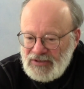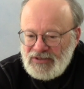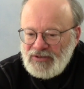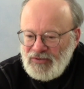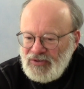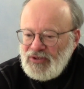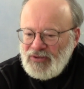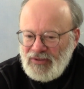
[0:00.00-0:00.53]
We just
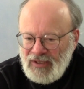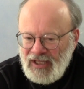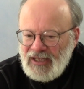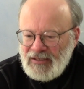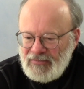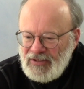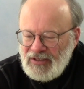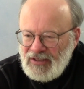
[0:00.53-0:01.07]
don't know a
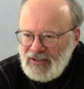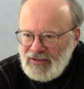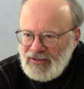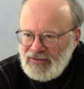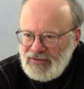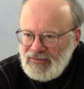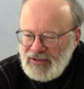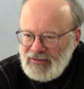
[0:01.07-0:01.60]
lot about how
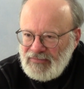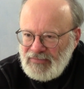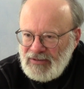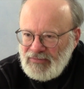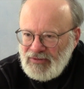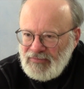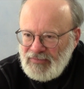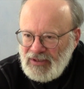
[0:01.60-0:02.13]
to treat
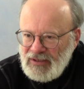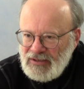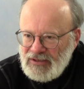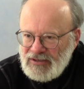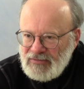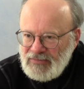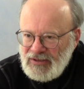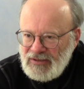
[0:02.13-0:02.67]
people with mental
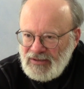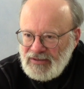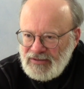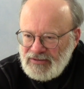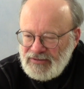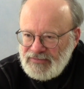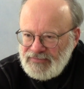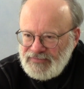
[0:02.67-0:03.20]
disabilities.
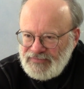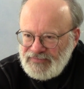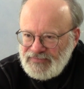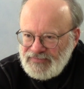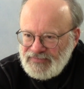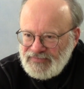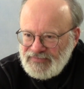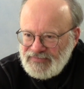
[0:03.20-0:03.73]

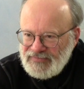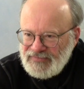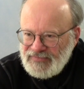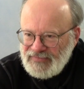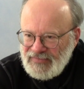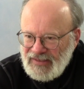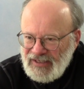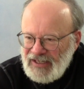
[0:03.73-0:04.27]

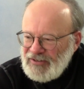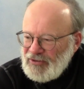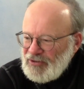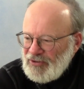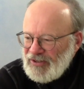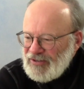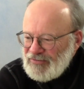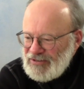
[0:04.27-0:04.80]
I
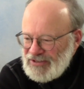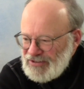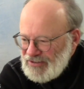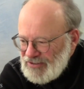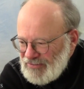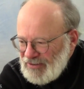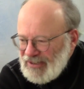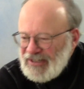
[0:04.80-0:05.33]
don't know that
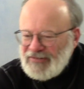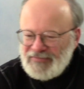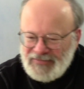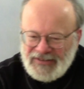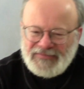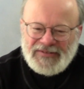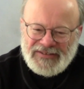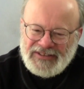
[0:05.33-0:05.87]
research would help.
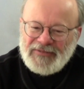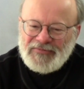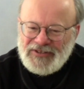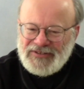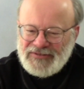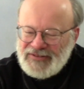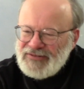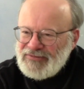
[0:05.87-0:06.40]
I mean, some
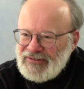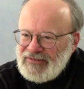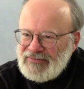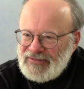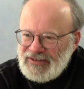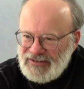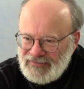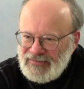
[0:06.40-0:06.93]
research would.
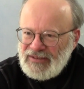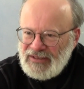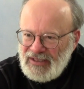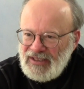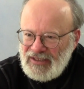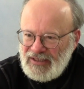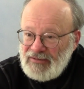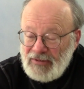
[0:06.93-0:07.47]

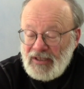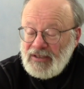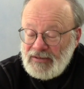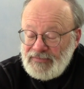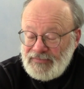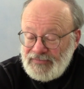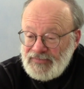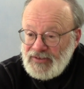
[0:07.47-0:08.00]
But
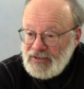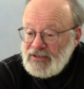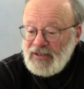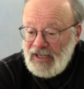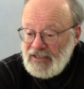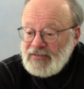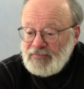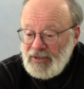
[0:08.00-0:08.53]
yeah, so
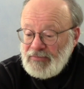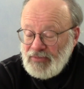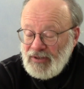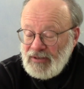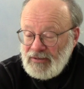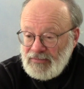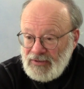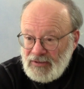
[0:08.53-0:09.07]
that's a big
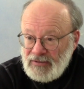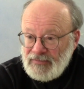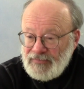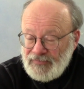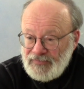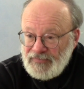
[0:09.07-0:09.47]
problem, though.